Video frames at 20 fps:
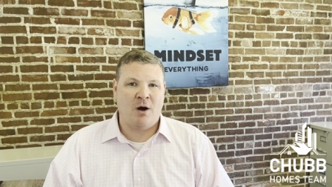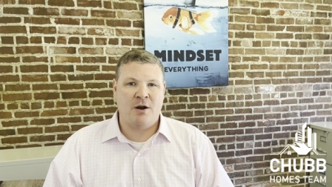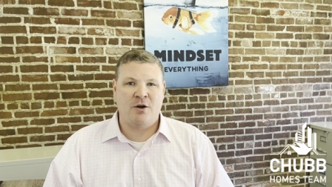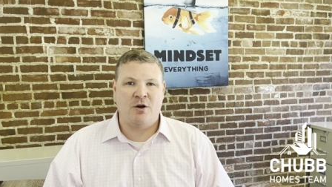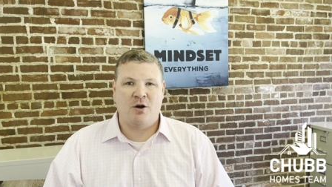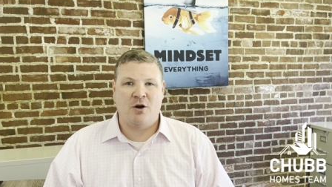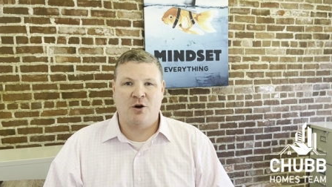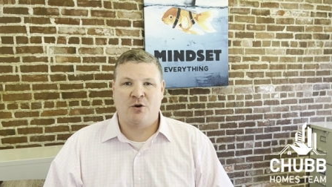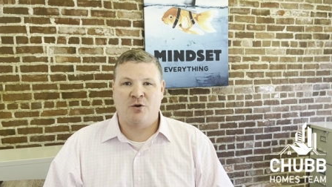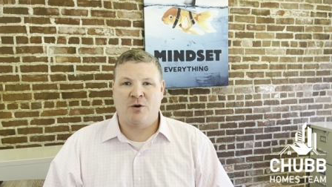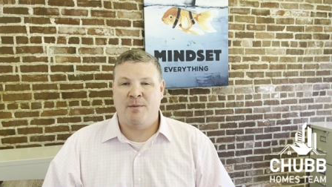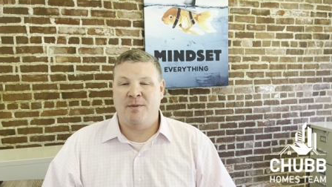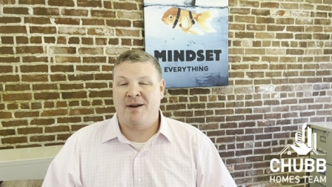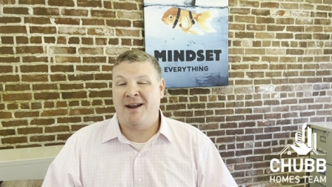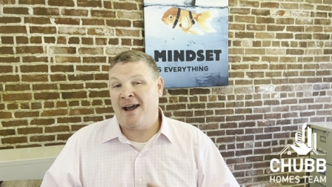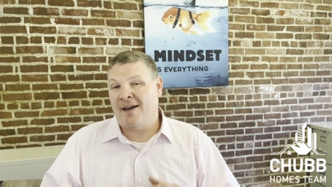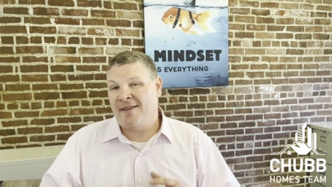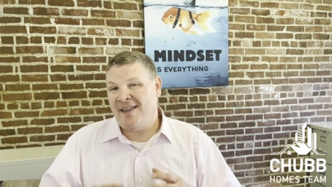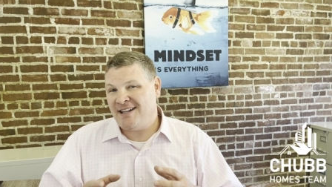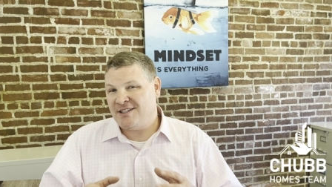under
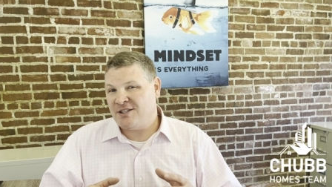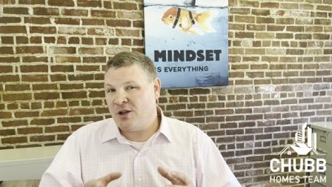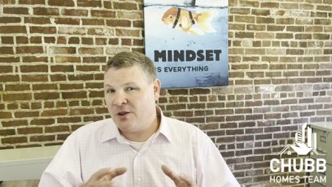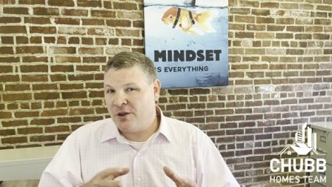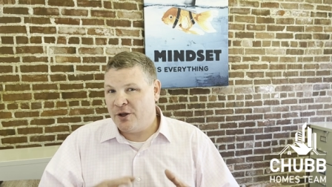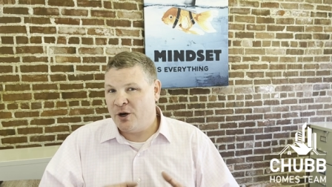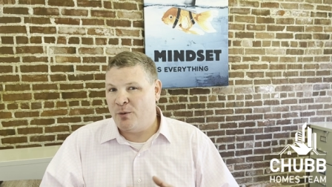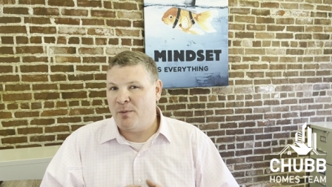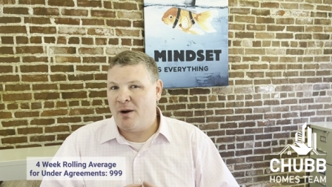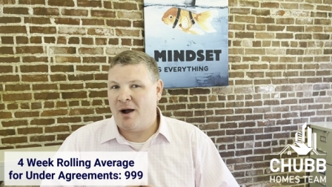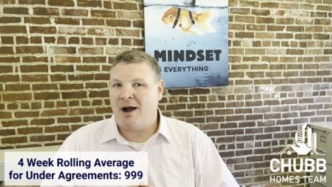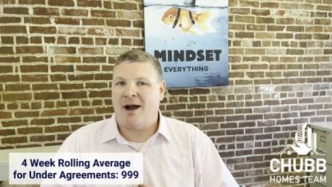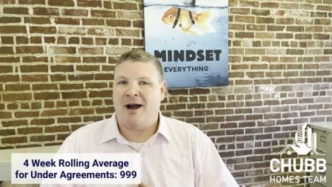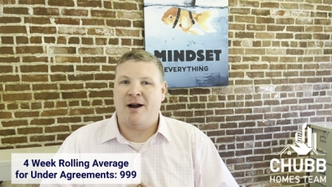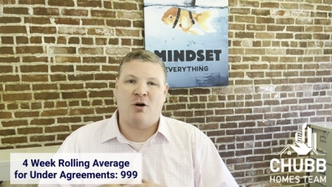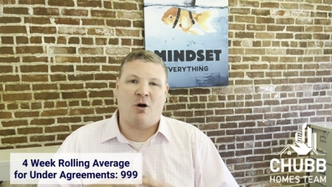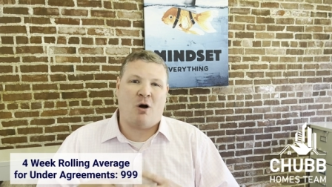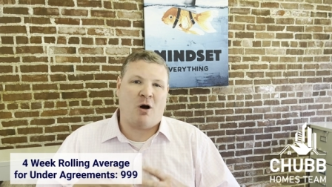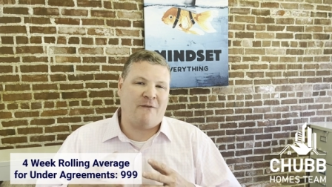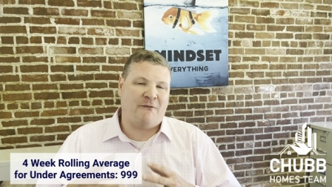agreement. Now that's a little
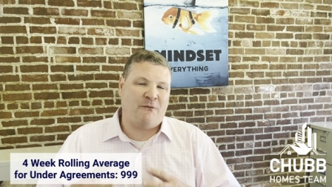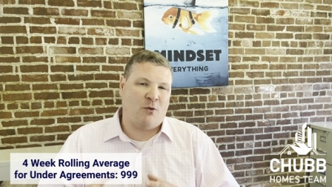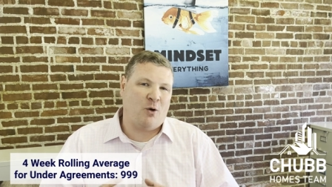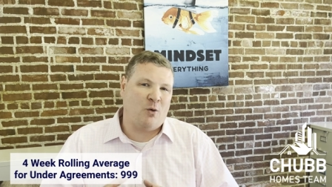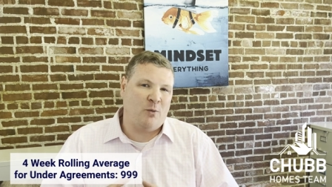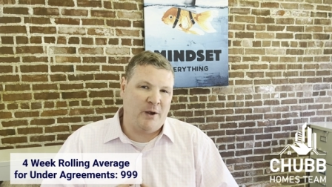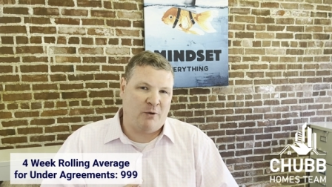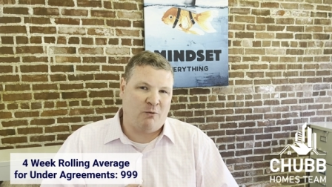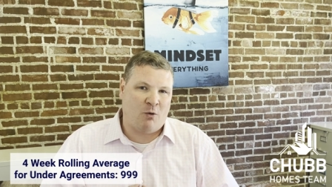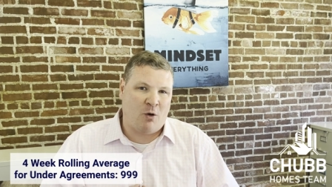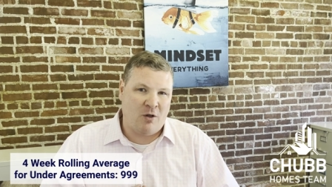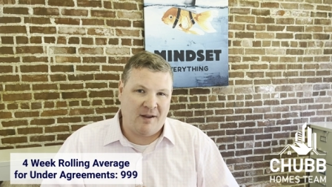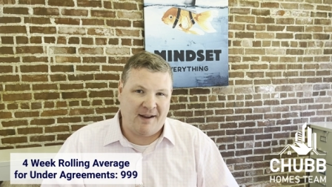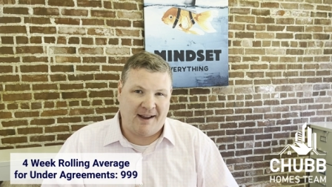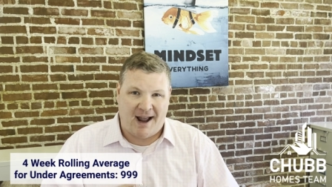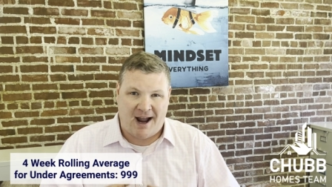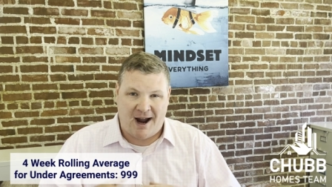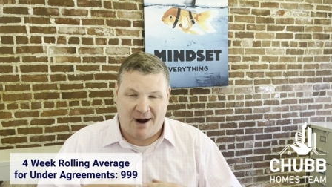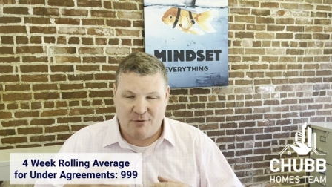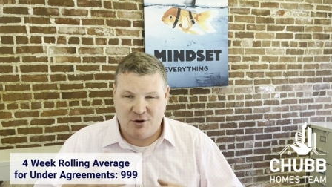behind our 4-week
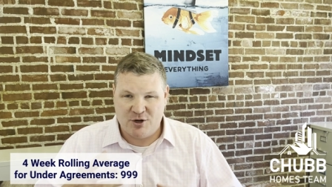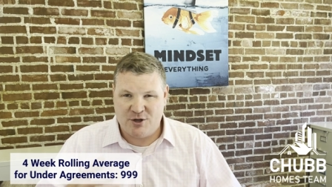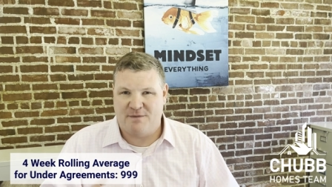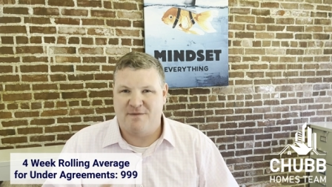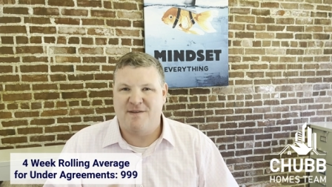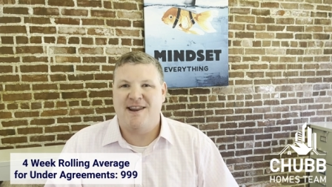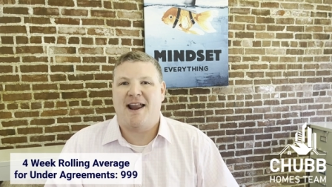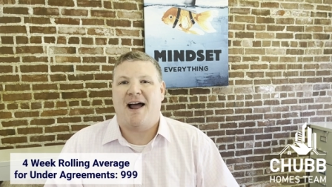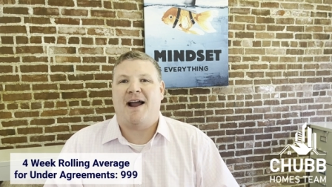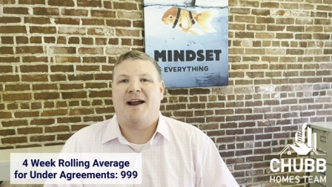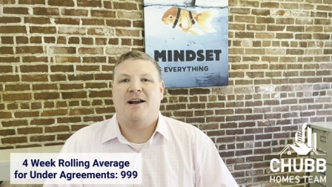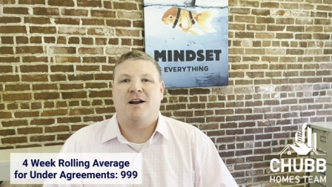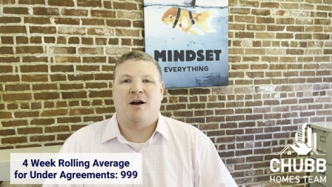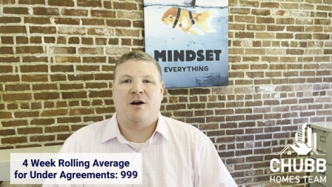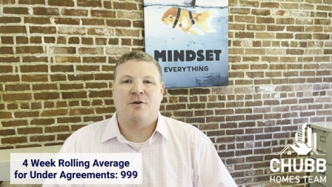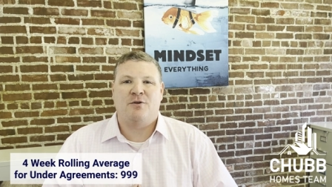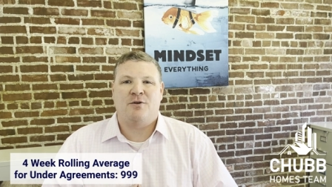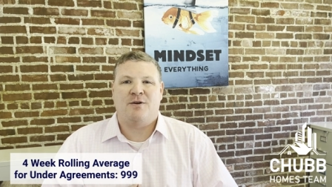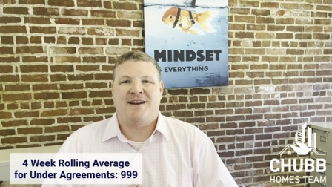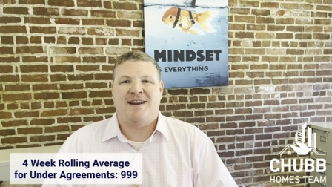rolling average of
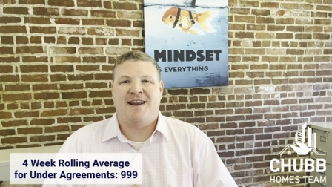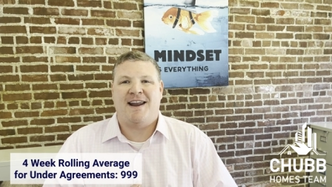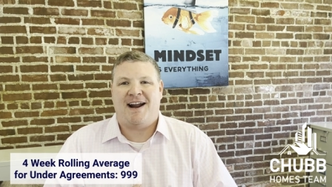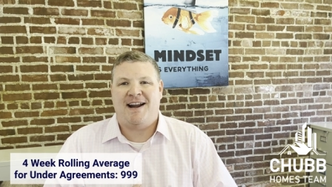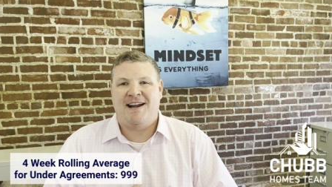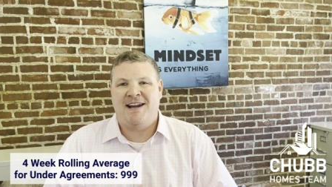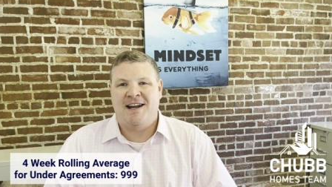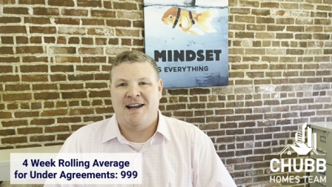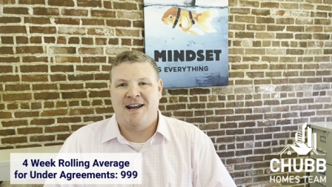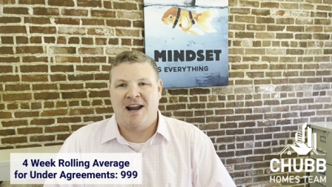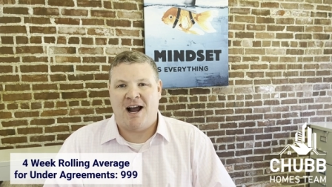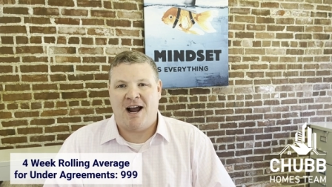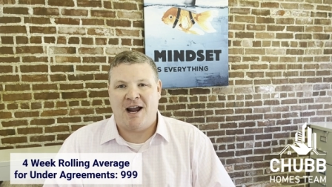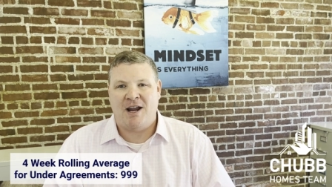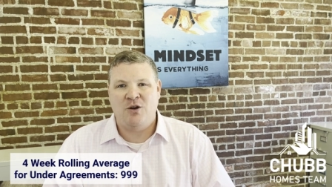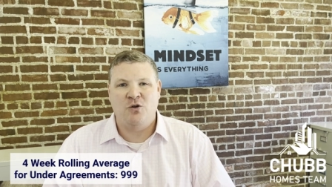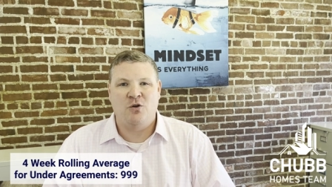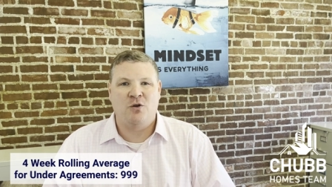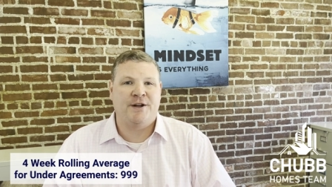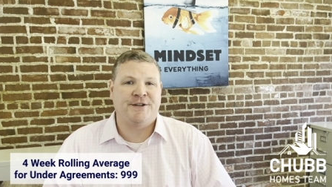
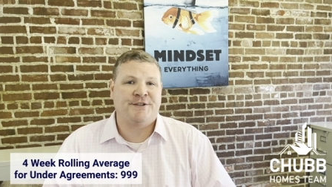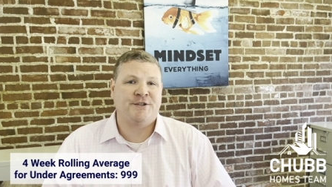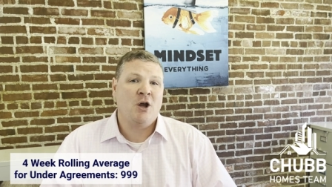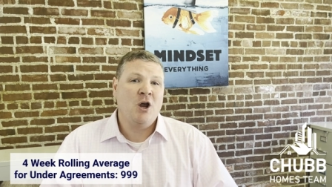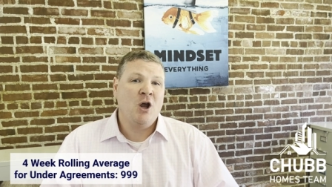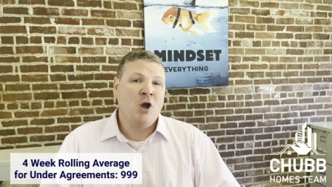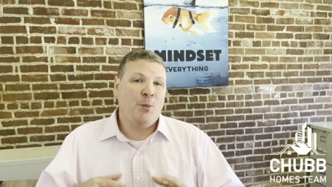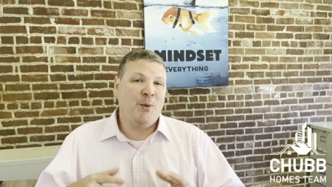999 units.